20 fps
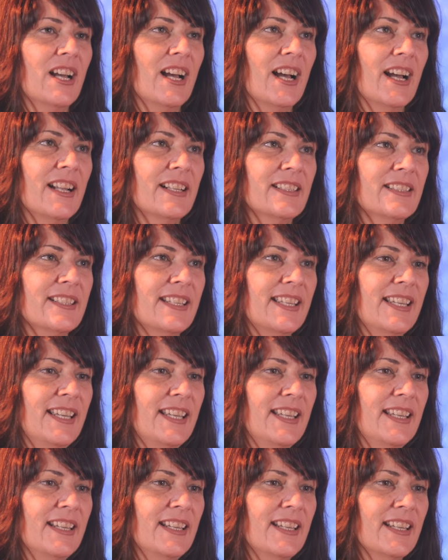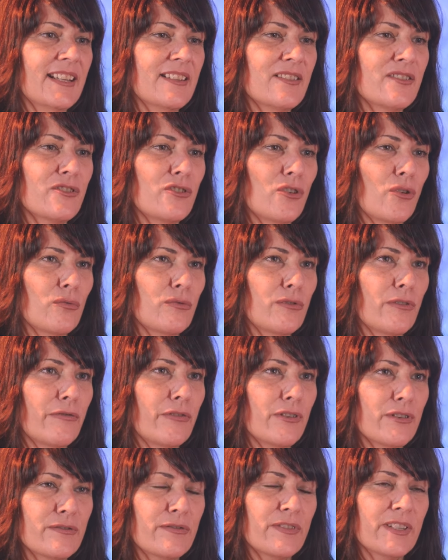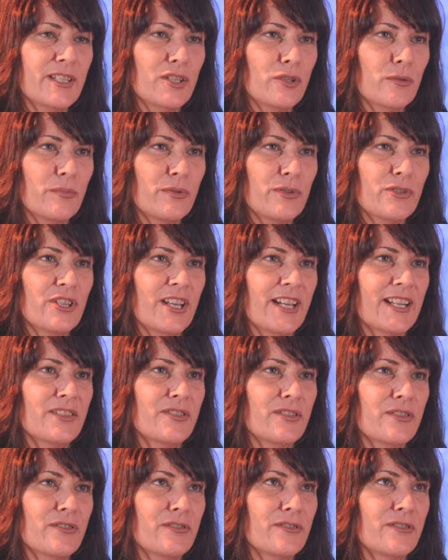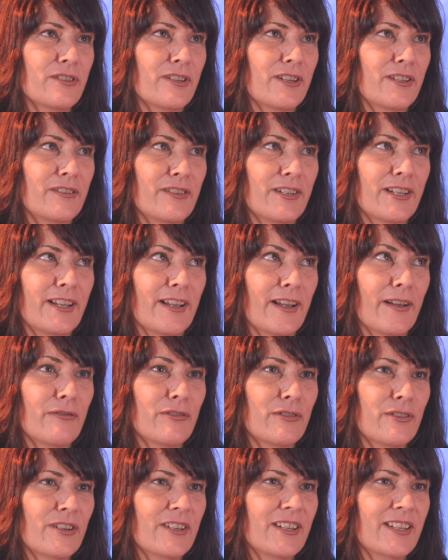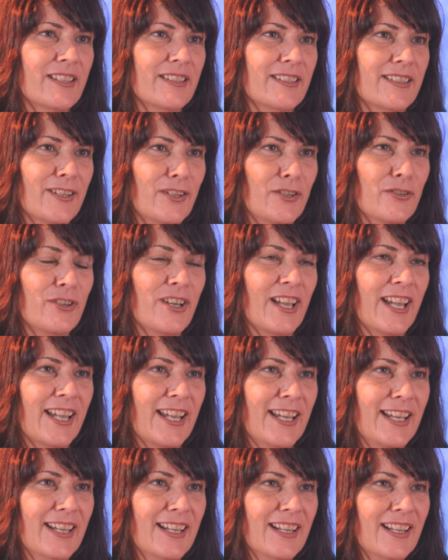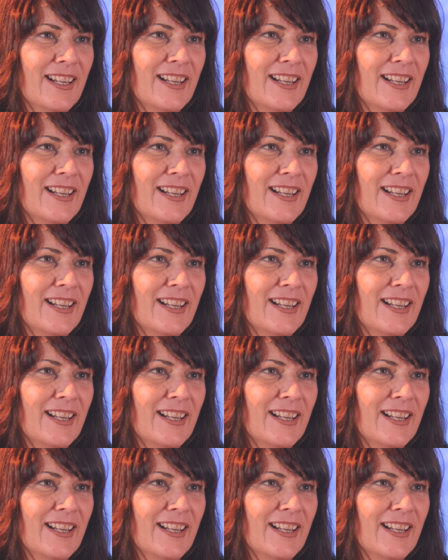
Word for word: And he installed the first video projectors, I think, ever in the UK.